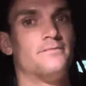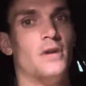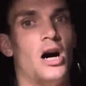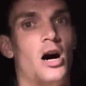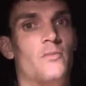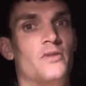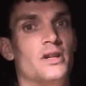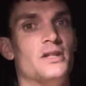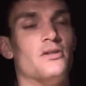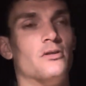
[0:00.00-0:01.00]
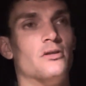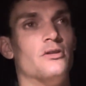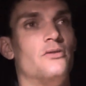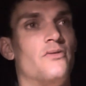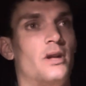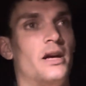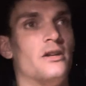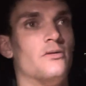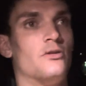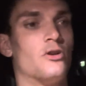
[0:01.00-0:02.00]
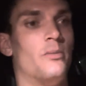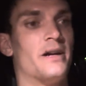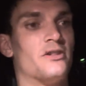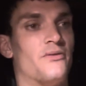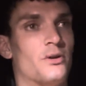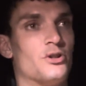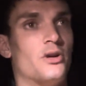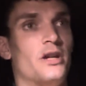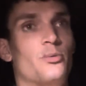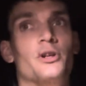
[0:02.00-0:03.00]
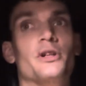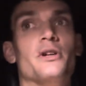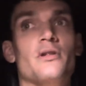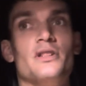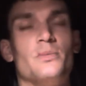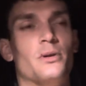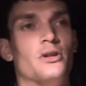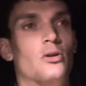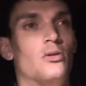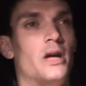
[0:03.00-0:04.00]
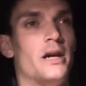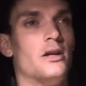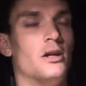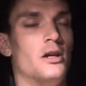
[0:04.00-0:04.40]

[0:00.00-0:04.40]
obvious, or you feel like you're going back to first grade when you hear this, but the whole like